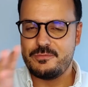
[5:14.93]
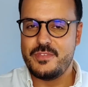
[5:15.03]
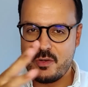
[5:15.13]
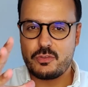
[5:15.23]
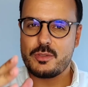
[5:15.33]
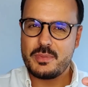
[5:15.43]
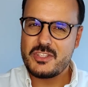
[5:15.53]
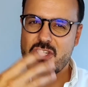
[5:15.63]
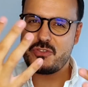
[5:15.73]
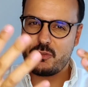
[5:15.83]
different,
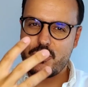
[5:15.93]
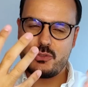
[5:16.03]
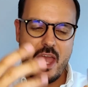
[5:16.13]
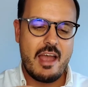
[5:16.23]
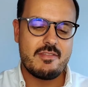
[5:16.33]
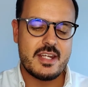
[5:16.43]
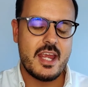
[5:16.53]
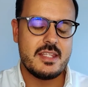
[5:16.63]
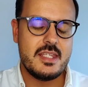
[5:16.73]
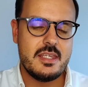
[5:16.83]
but just for you to have an
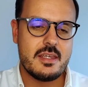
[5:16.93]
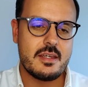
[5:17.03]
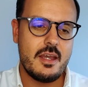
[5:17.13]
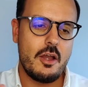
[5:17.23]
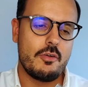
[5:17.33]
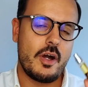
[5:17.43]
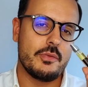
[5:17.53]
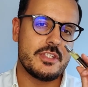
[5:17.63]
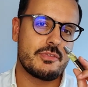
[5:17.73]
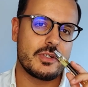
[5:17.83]
idea of
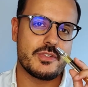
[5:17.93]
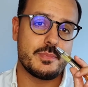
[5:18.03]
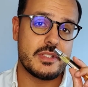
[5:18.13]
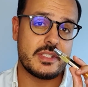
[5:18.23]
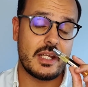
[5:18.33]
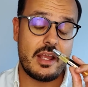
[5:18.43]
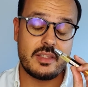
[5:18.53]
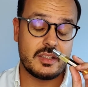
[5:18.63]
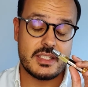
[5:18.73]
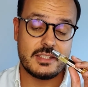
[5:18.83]
how this fragrance smells like. I
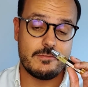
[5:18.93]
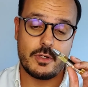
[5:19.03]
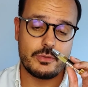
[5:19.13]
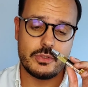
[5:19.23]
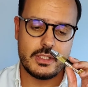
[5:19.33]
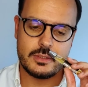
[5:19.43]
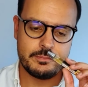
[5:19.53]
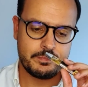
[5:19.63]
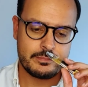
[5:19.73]
think this is very unique.